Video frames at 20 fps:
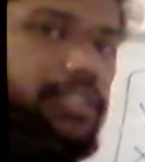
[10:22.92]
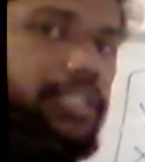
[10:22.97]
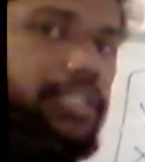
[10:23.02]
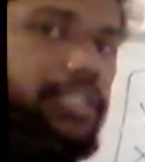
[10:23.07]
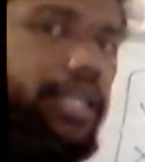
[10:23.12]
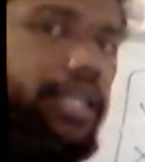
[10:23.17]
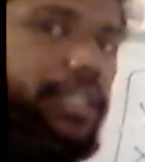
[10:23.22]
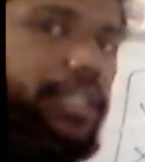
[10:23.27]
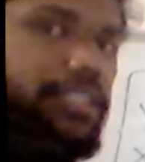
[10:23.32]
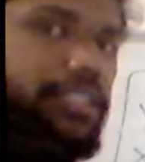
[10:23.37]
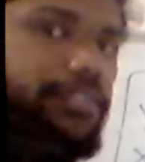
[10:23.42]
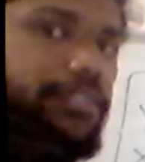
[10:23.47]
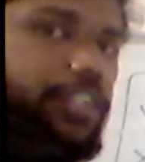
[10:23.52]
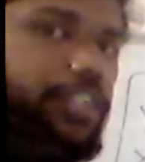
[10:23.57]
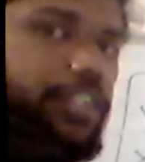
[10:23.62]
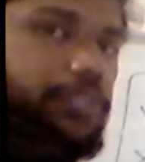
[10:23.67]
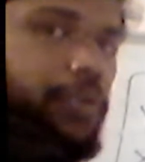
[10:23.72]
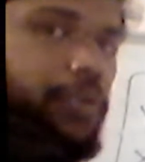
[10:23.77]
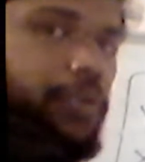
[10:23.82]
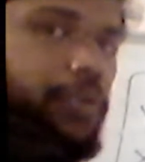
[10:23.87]
That is the
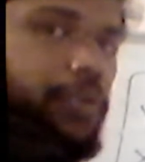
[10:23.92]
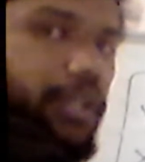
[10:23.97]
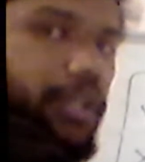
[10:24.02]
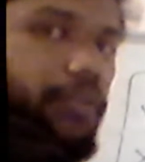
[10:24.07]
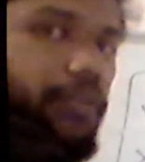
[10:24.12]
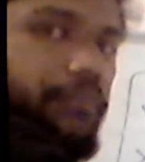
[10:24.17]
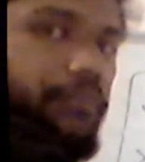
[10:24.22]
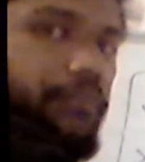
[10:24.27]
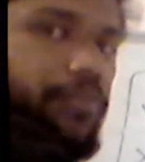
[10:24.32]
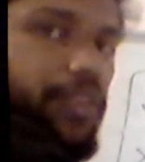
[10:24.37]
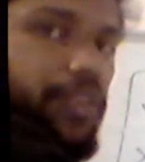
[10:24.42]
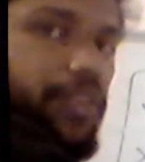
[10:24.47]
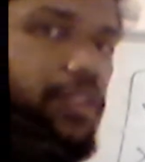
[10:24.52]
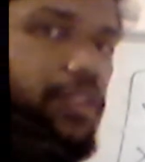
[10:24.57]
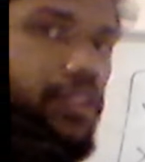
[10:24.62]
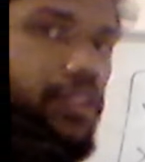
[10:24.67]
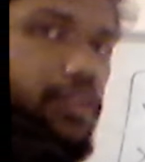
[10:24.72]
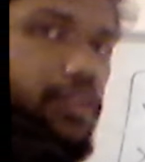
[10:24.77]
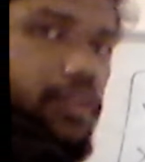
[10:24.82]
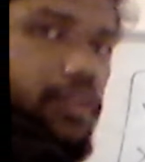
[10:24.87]
first point.
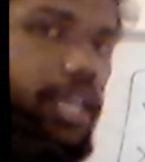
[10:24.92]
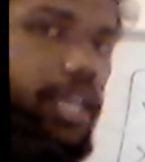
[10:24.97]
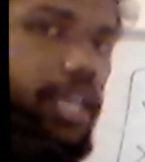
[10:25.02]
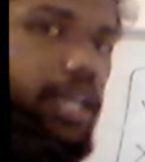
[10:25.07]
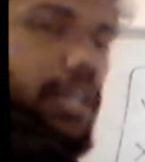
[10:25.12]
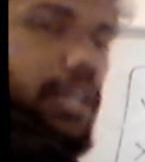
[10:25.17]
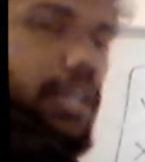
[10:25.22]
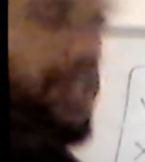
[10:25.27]
Okay.